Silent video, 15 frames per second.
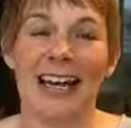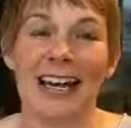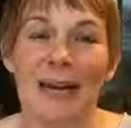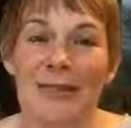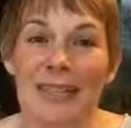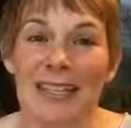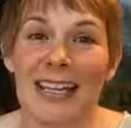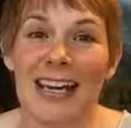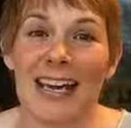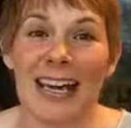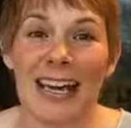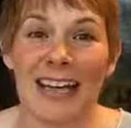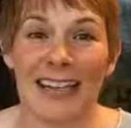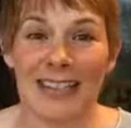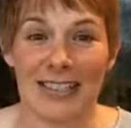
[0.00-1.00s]
but
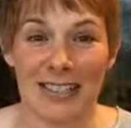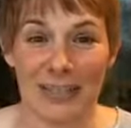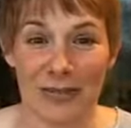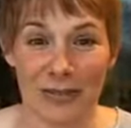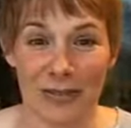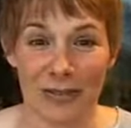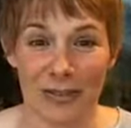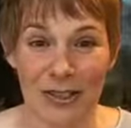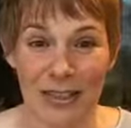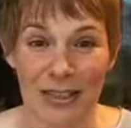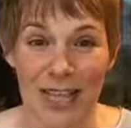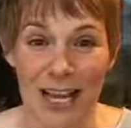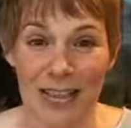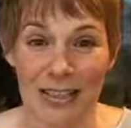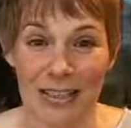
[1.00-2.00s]
yeah, it's just wonderful to
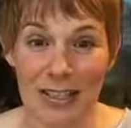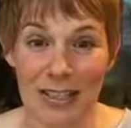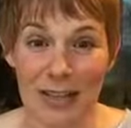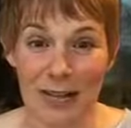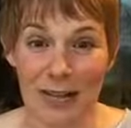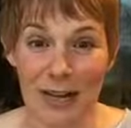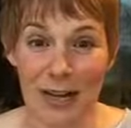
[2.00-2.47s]
talk to you.